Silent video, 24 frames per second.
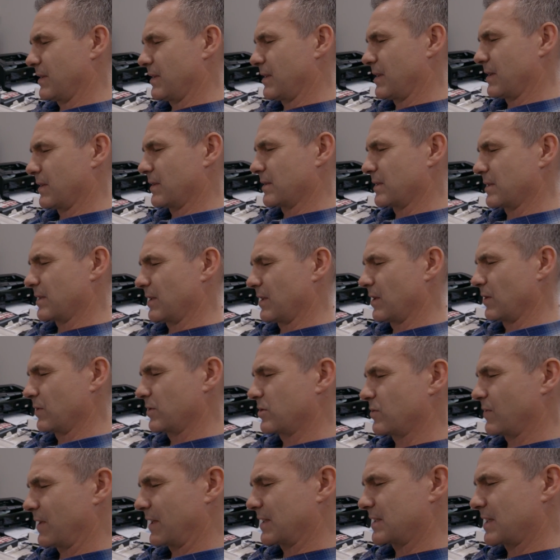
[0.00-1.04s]
There's low
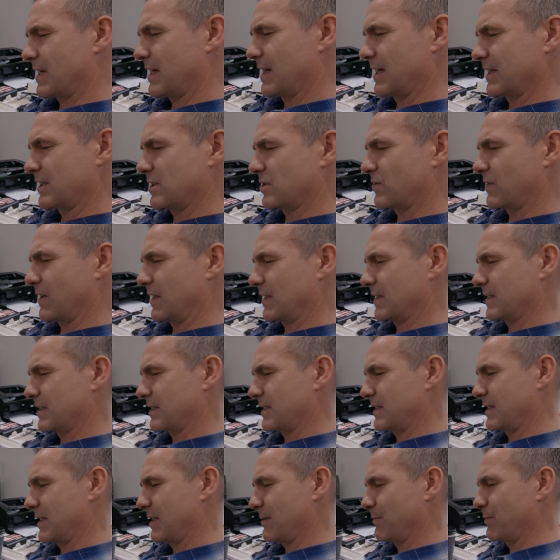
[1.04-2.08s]
strings, high
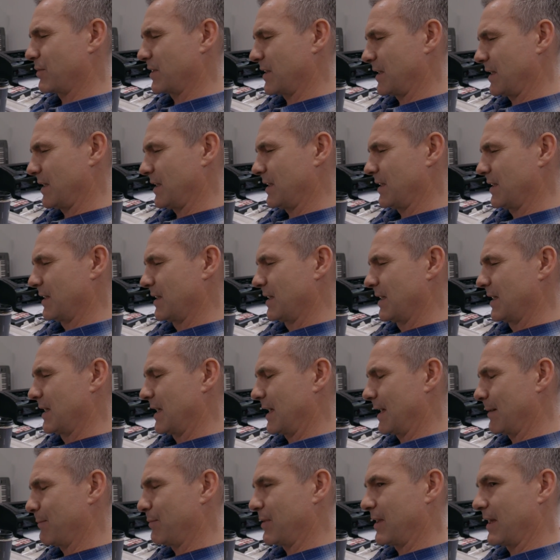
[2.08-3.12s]
strings, timpani,
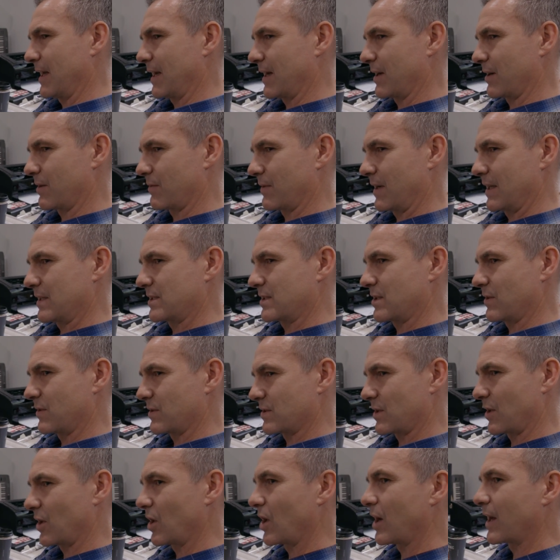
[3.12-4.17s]
and piano, right? So there's
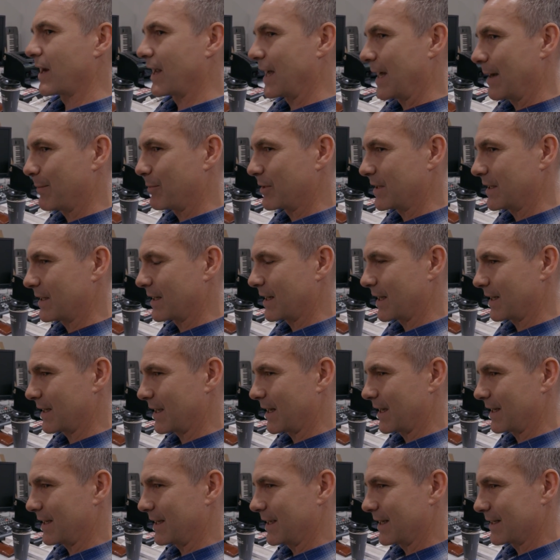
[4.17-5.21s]
a lot happening,
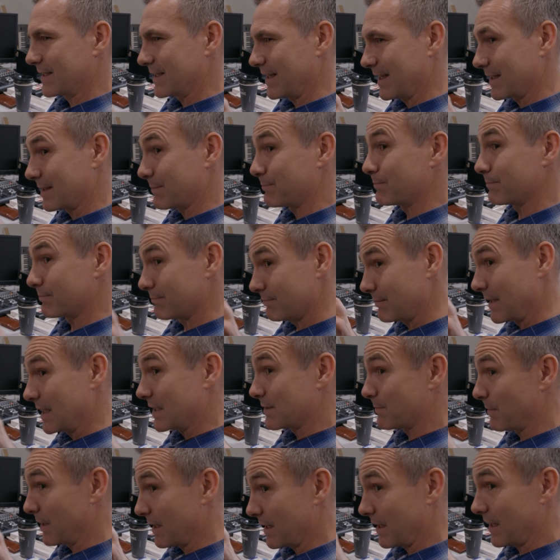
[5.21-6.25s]
and
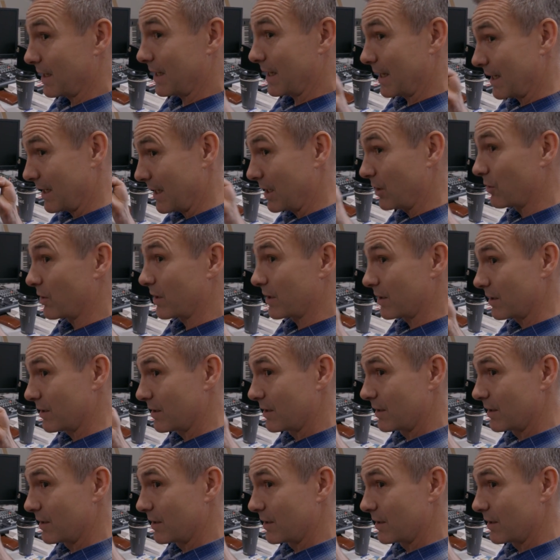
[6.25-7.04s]
it's muddy. I can't hear it.